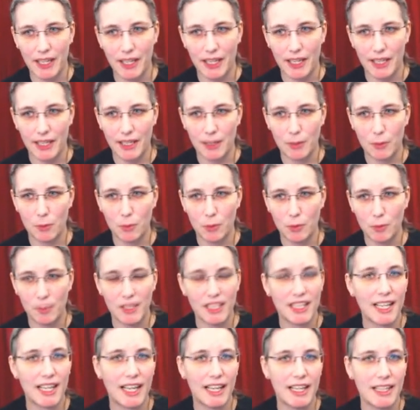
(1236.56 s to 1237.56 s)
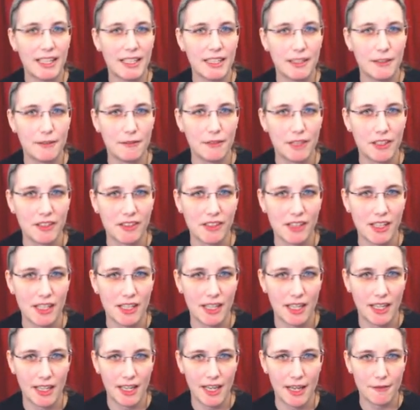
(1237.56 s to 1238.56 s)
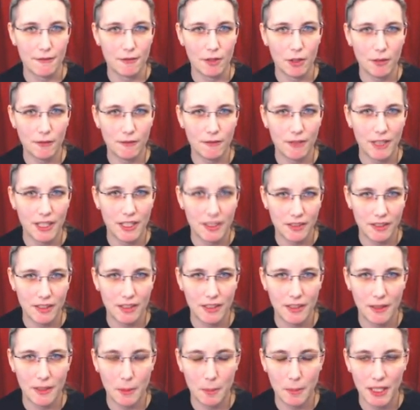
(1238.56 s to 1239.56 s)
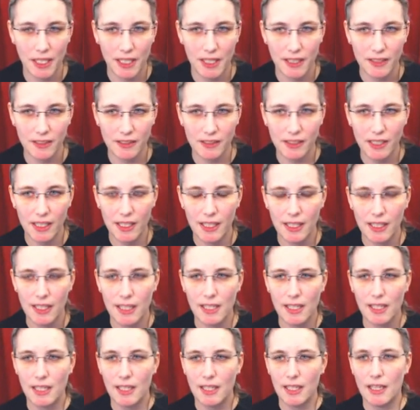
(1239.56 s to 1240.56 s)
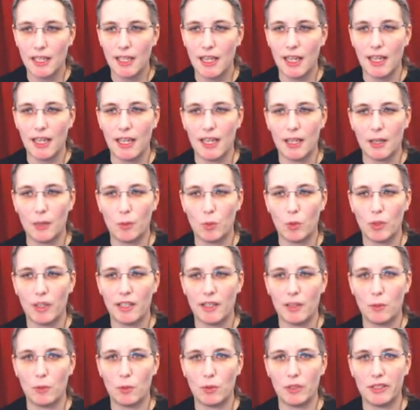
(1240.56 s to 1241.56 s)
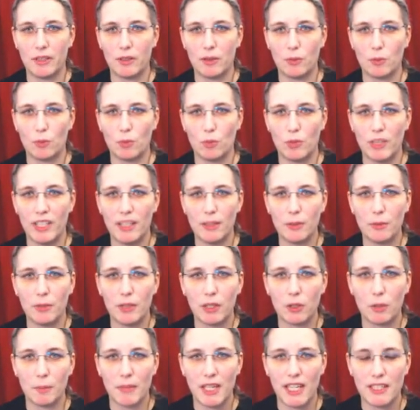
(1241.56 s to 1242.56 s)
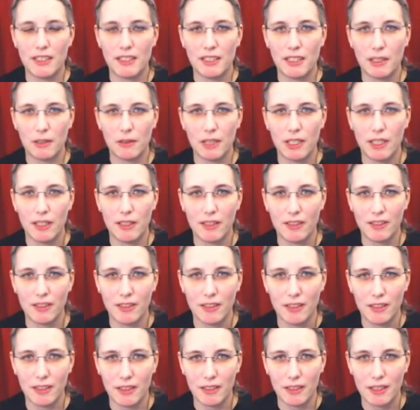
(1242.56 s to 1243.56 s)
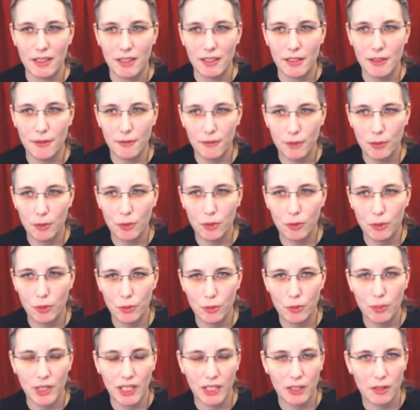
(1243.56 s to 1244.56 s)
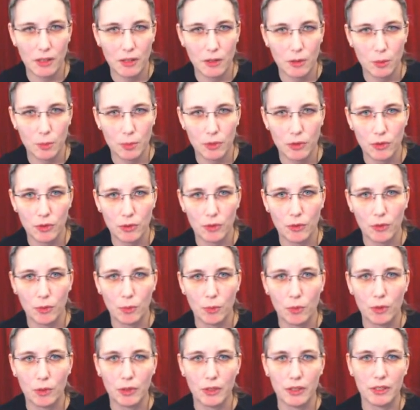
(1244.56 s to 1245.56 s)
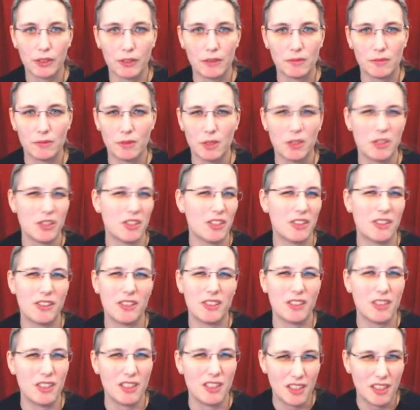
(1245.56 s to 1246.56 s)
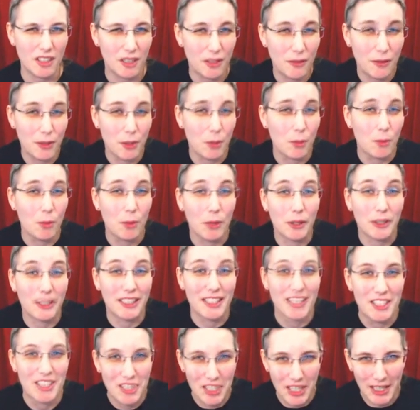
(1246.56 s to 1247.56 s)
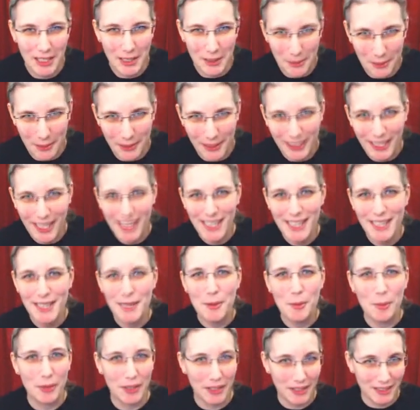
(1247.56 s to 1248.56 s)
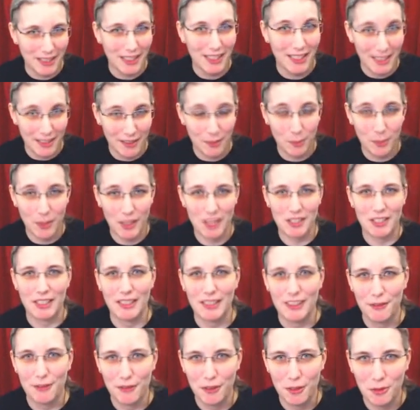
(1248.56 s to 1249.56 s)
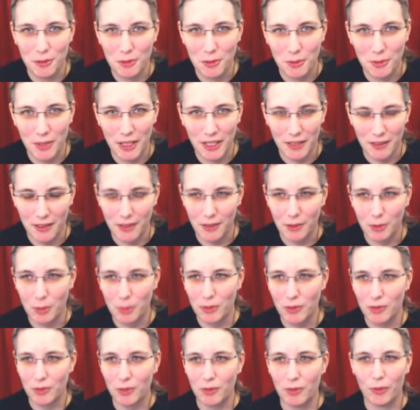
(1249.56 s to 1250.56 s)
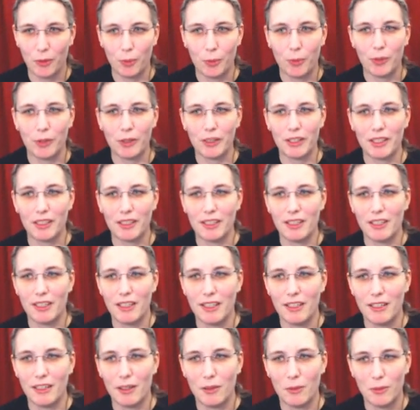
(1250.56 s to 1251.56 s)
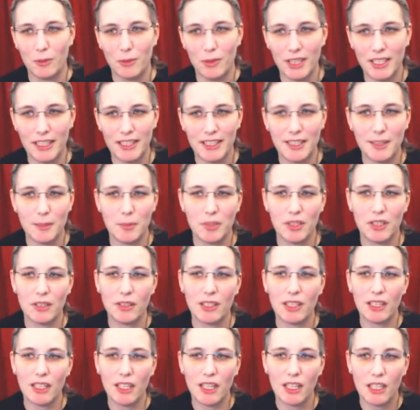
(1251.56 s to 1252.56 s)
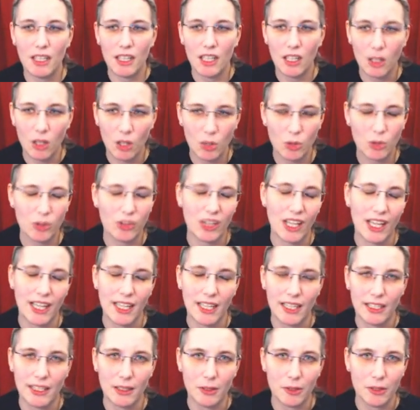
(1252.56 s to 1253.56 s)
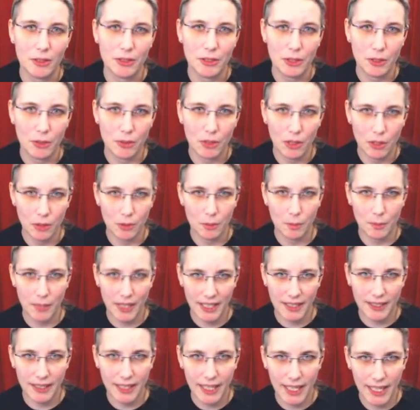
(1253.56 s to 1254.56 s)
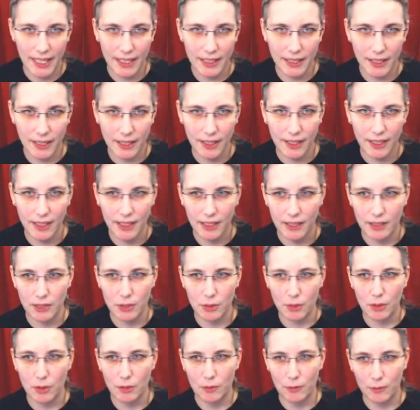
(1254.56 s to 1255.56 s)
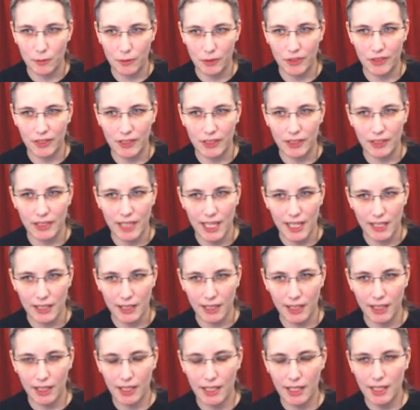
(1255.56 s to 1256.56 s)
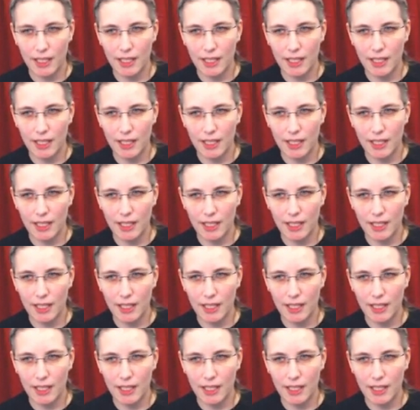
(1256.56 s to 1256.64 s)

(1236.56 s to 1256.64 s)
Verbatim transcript: I would be lying if I said I have not faced it in the past. And what I would really recommend here is if you do regular open source work or just if you work in general, but especially if you do regular open source work, uh, really keep a close eye on your own mental health and your own physical health.